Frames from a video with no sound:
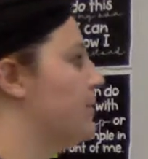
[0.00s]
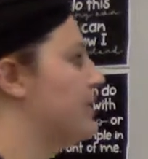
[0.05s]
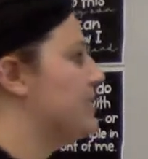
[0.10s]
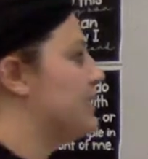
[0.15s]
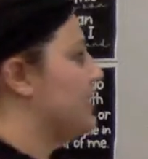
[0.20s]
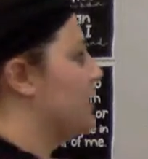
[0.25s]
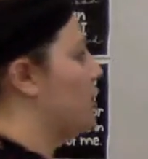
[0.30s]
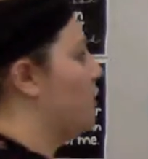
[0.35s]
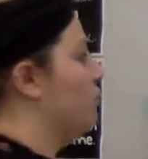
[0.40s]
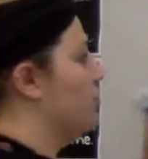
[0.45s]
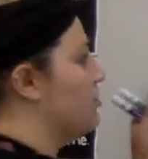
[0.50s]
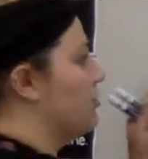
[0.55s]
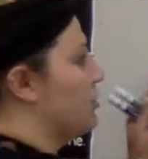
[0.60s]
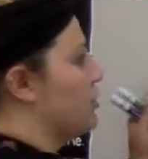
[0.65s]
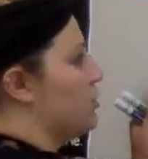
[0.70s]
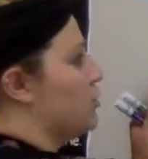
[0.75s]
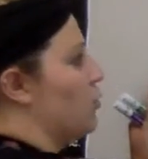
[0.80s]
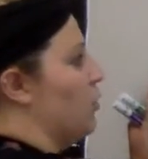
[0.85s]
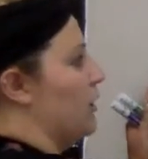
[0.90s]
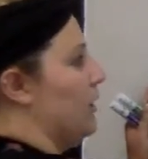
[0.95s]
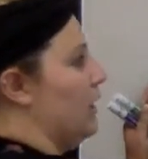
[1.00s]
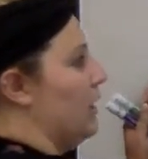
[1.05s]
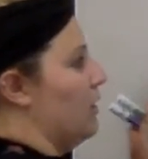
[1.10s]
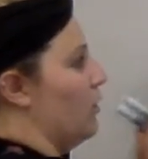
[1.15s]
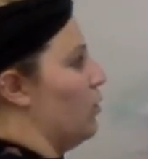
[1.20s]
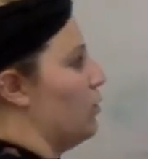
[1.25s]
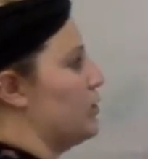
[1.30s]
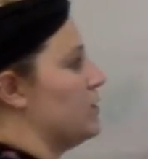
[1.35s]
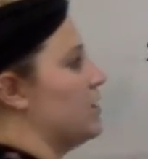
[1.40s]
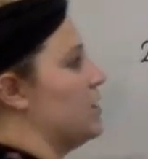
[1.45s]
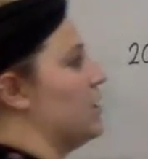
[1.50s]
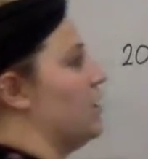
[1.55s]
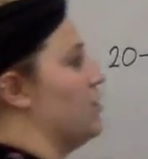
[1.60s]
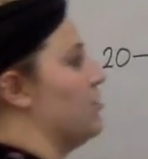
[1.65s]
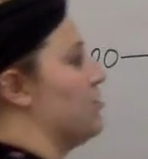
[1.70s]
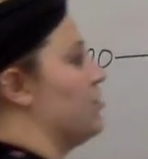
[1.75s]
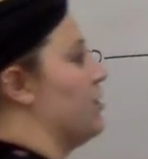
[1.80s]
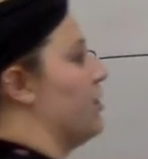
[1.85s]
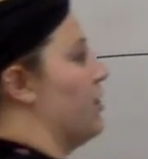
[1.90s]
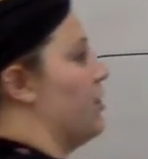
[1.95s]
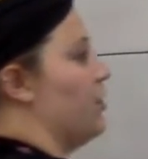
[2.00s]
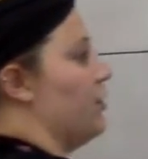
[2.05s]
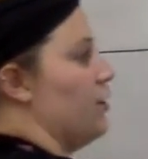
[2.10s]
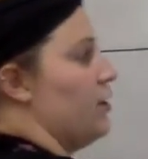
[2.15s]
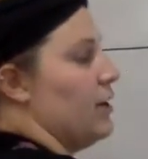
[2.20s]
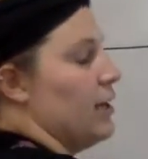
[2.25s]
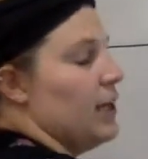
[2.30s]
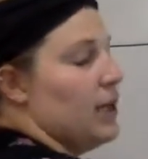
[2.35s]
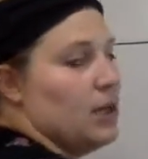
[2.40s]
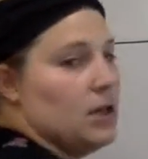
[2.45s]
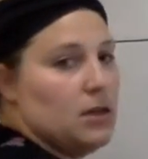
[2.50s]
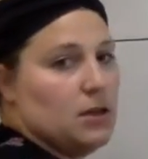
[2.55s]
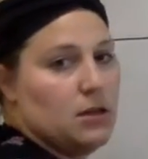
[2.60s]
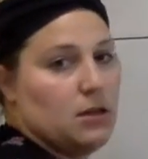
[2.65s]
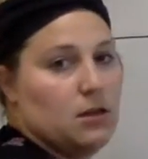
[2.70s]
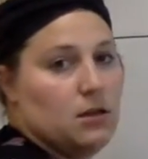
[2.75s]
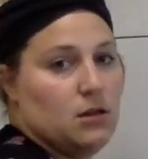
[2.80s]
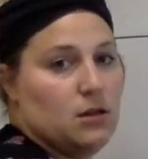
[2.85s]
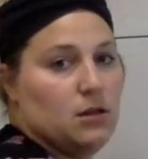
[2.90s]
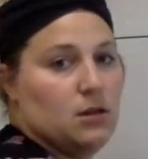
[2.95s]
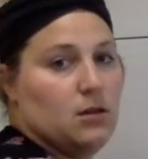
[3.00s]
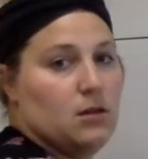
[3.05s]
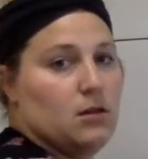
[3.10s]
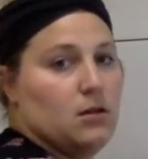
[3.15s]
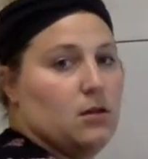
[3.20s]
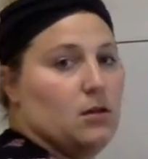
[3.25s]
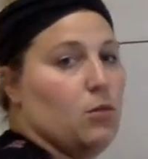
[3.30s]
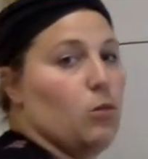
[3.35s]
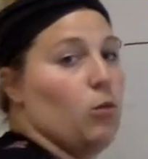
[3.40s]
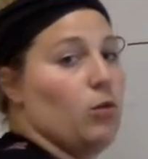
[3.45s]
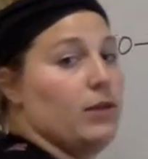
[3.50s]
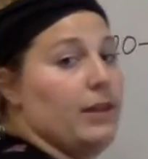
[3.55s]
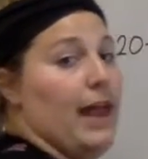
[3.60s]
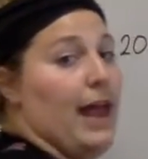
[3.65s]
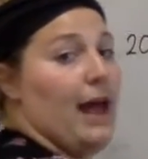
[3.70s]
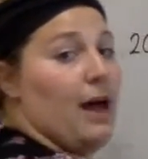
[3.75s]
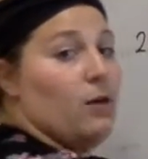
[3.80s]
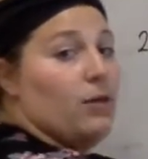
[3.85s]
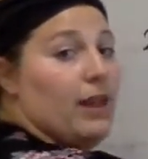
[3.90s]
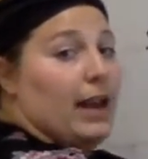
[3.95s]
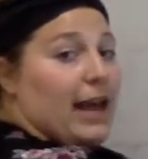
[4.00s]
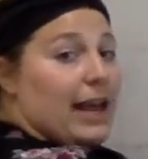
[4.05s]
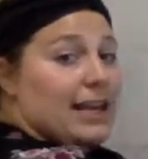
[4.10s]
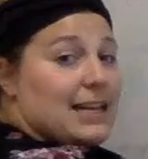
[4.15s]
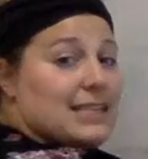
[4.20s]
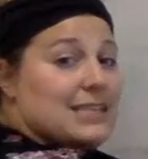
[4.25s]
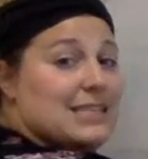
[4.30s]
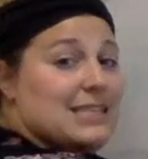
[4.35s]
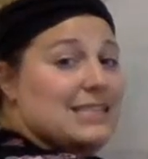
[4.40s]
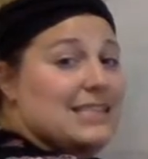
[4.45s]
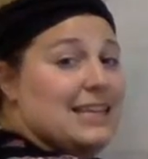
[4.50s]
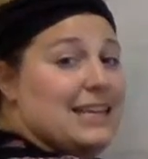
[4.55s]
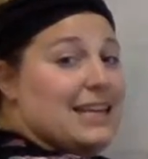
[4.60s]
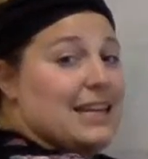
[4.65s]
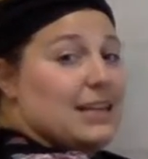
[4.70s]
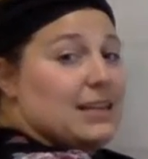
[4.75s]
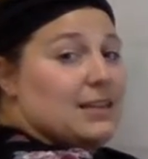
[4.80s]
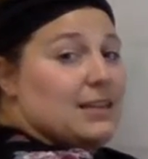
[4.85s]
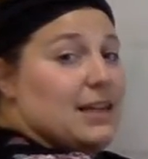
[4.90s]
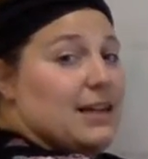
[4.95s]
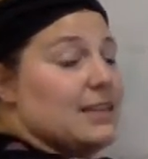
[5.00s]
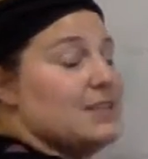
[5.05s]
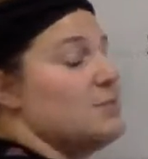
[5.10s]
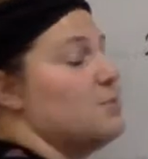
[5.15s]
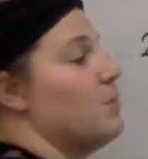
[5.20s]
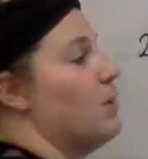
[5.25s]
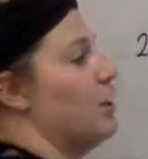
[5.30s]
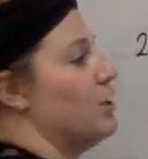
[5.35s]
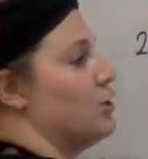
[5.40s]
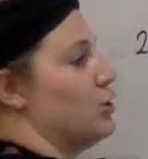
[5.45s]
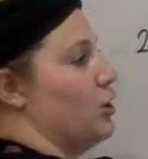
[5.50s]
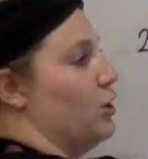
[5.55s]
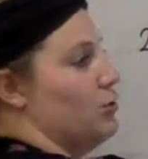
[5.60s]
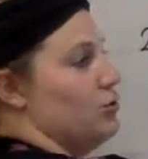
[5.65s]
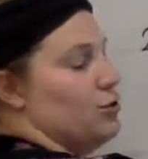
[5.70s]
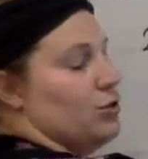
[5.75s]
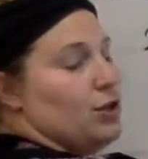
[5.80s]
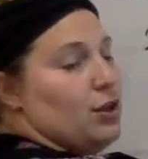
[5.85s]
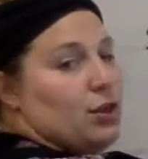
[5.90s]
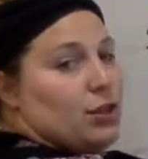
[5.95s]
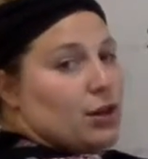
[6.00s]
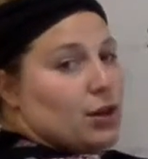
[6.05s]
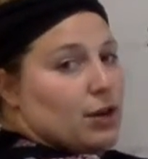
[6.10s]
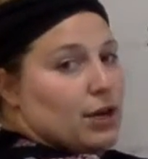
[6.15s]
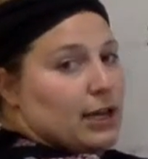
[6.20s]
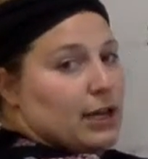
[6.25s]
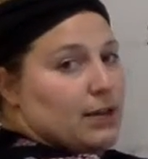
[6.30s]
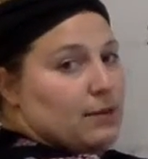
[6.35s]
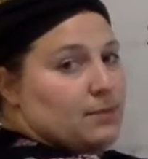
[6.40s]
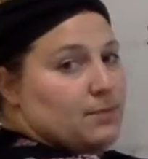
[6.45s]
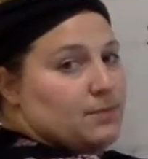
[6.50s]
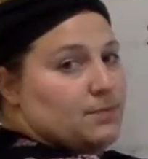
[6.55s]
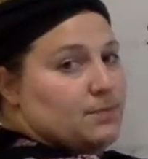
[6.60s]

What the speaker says: Is it closer to 20 or is it closer to 30? Well, now that I can see it, it's much closer to 30.